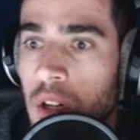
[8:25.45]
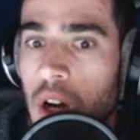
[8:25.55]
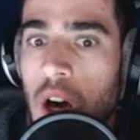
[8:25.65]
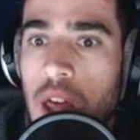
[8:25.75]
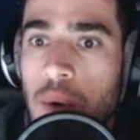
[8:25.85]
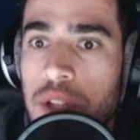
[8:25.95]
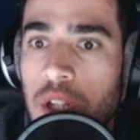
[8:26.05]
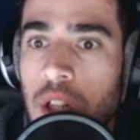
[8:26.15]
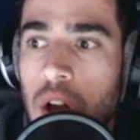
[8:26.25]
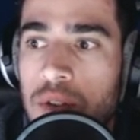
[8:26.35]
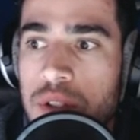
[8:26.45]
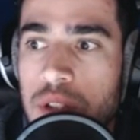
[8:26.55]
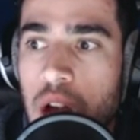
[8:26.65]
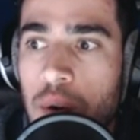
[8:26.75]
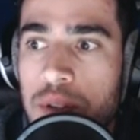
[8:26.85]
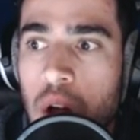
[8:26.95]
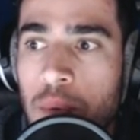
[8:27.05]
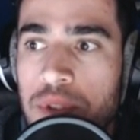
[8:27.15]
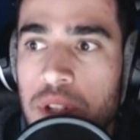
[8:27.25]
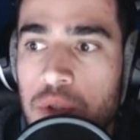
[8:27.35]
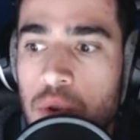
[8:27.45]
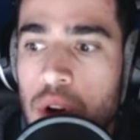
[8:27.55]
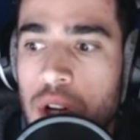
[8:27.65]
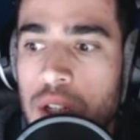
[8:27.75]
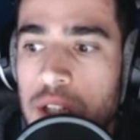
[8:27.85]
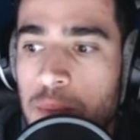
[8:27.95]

Oh, that was close. I was almost destroying this